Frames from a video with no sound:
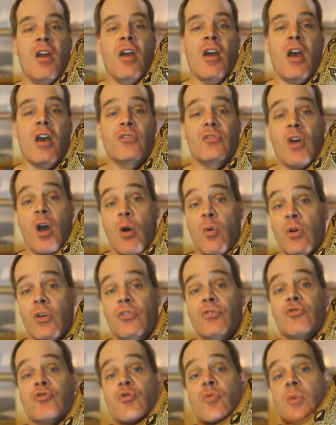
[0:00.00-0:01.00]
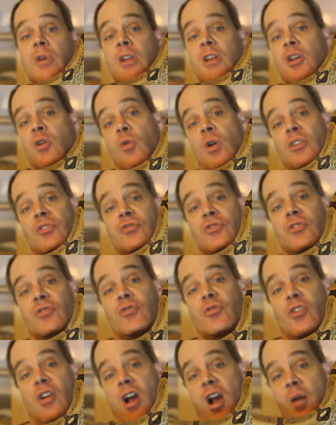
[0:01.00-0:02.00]
As always, shoot me any
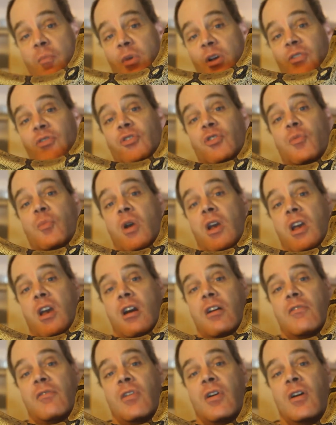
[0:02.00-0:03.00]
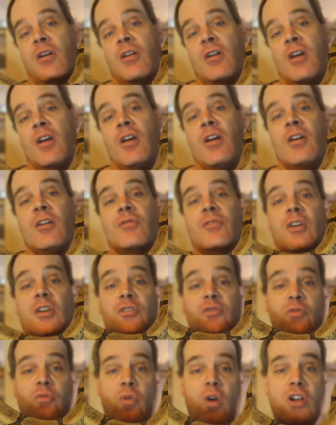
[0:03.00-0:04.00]
questions or comments you may have.
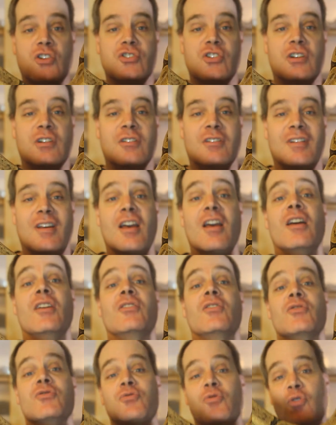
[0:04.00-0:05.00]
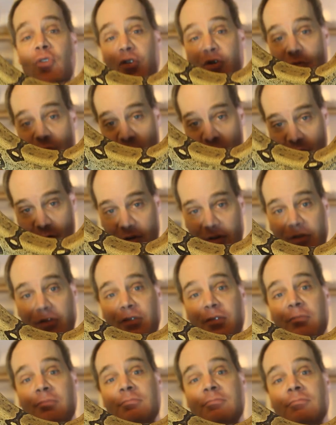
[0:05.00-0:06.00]
Thanks for watching, and enjoy your
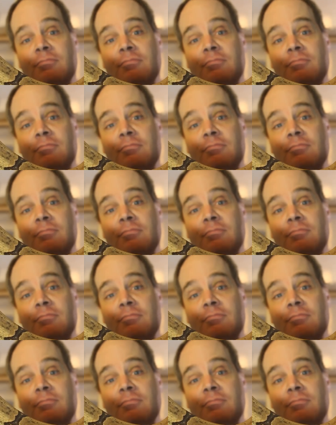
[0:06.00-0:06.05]
boas.